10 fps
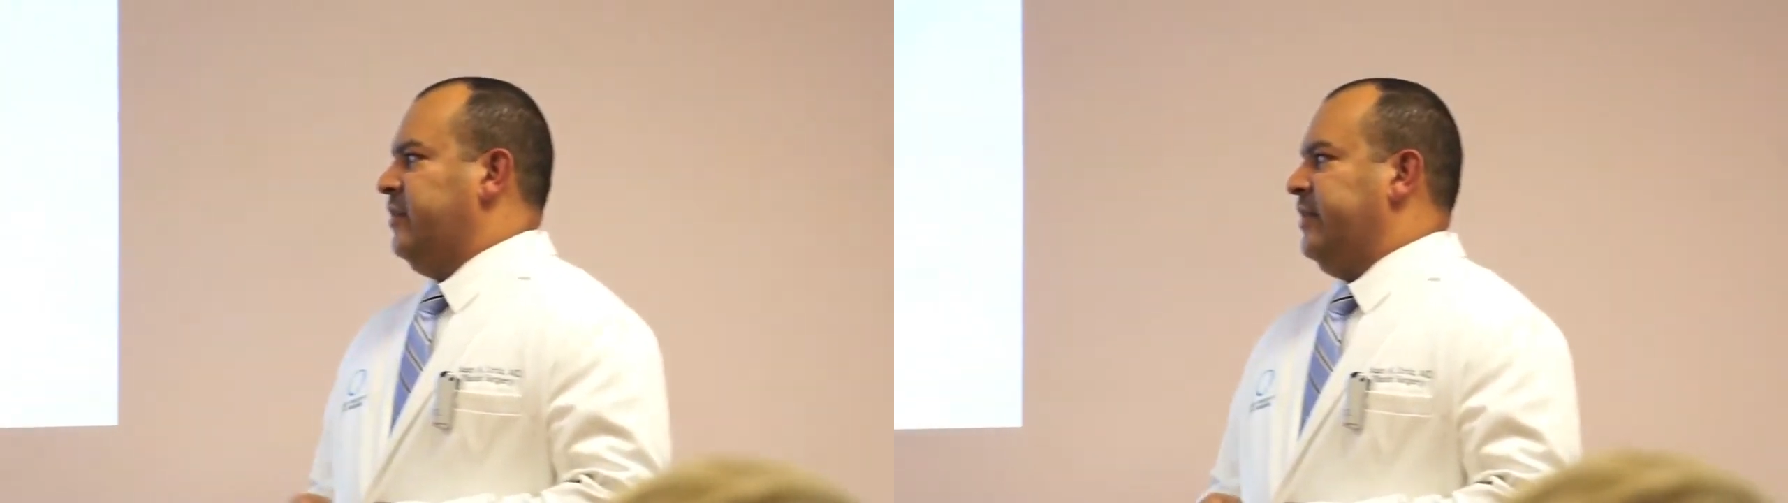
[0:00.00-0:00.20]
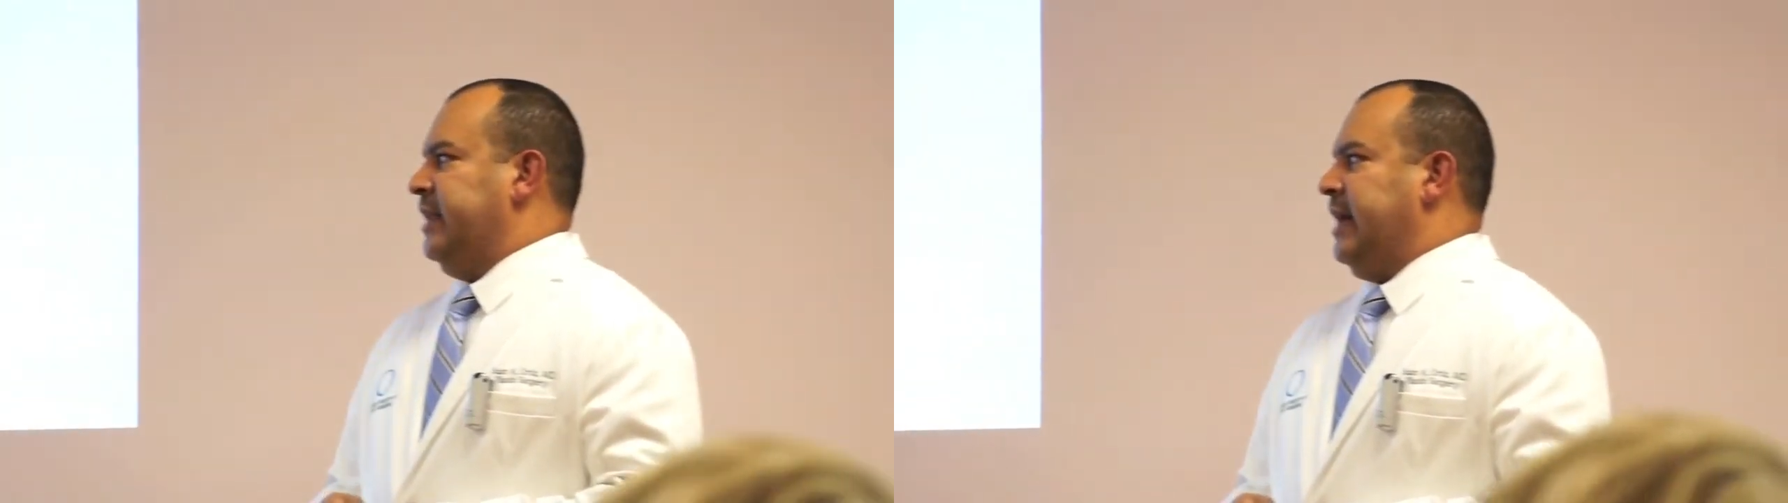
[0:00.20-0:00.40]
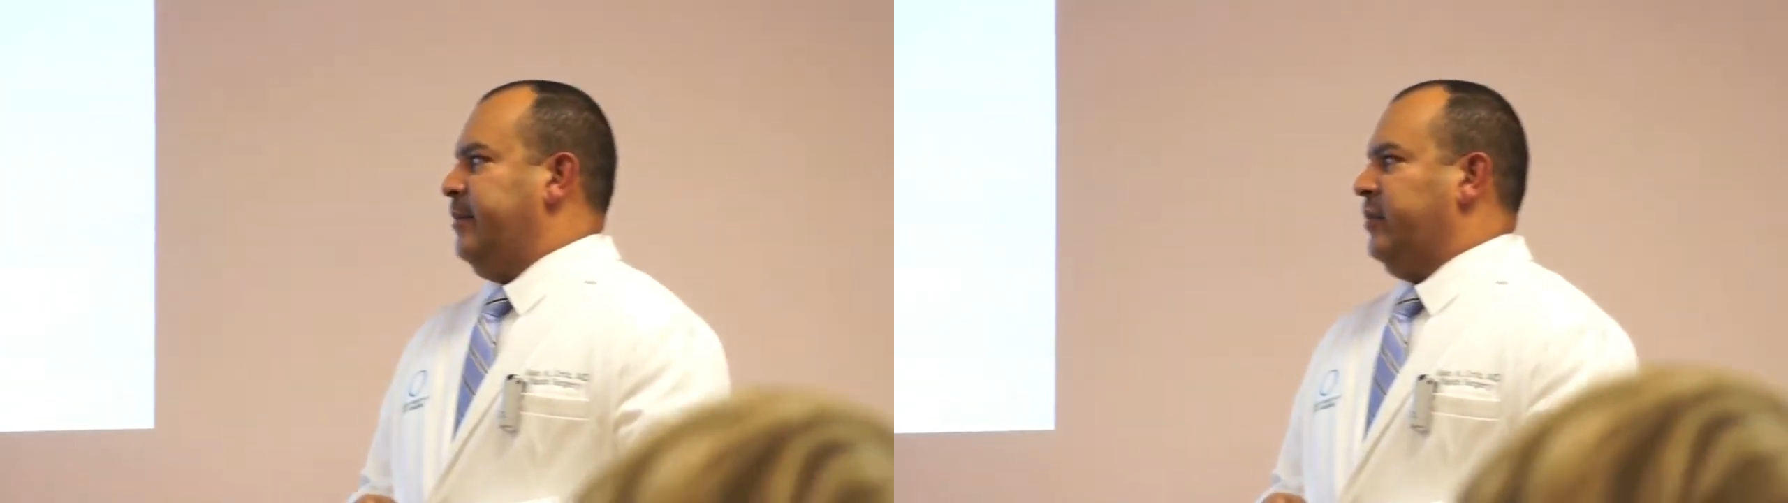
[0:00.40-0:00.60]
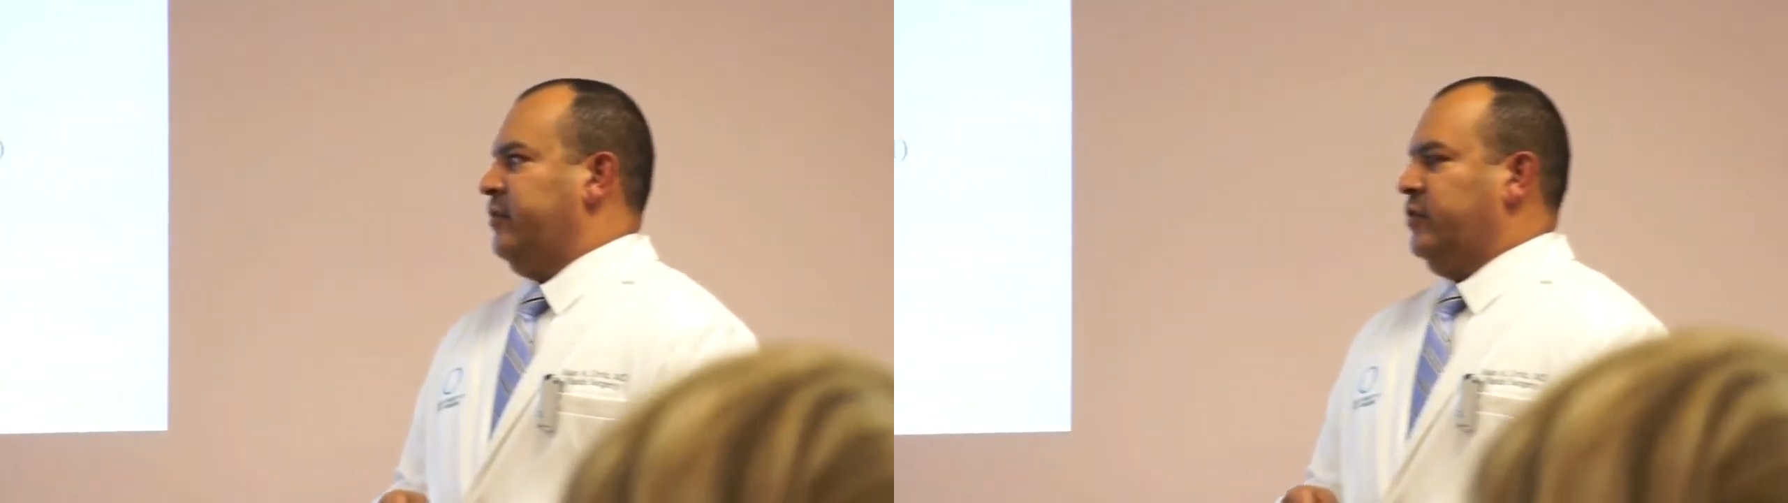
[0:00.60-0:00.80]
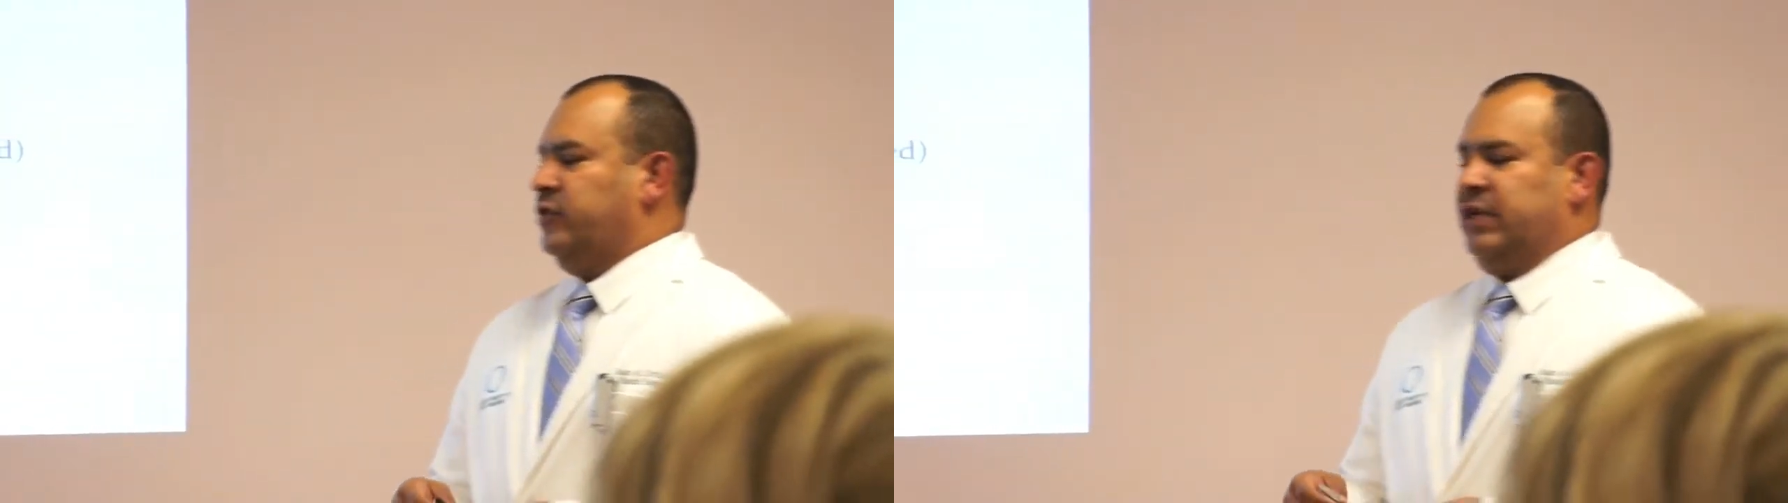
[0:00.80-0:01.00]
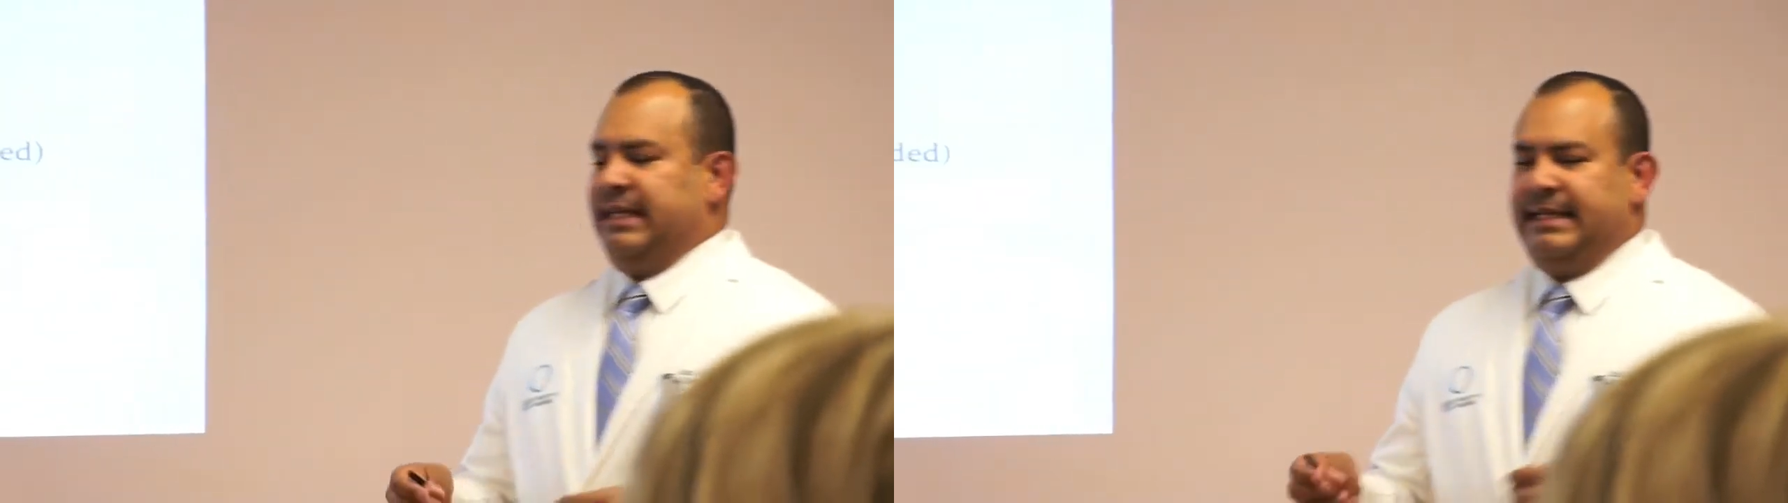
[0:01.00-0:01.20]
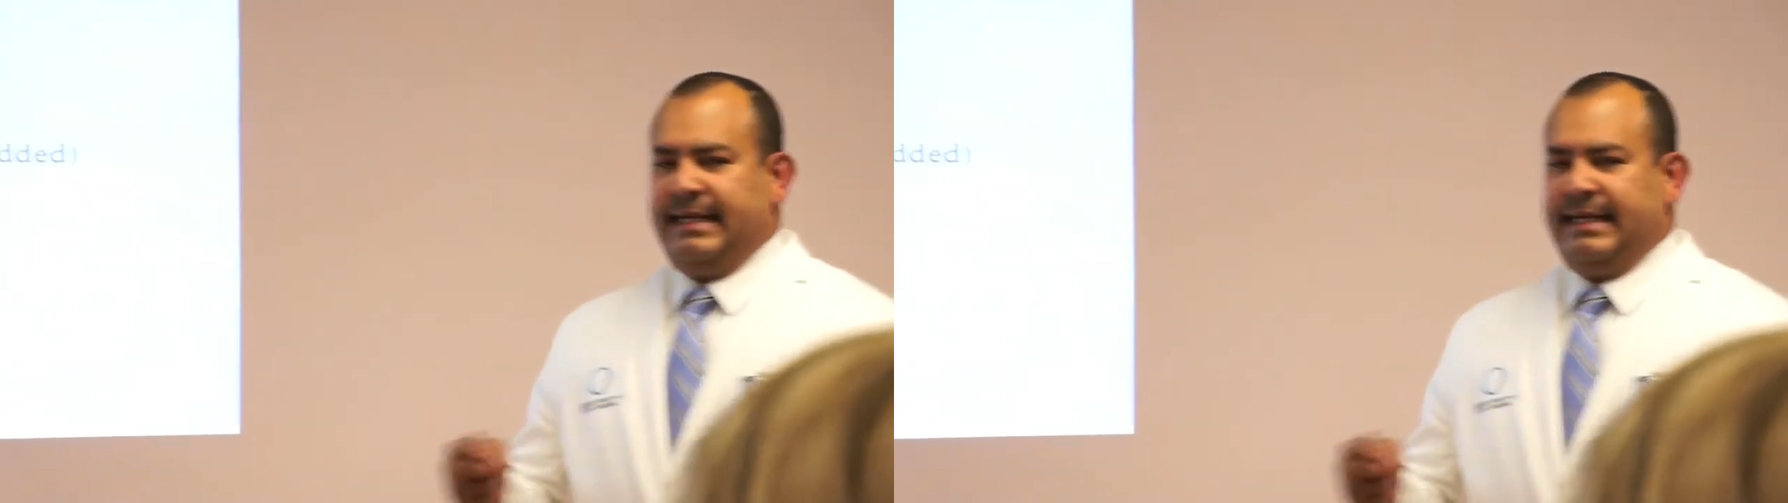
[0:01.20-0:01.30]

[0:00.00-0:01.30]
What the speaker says: of the liposuction and the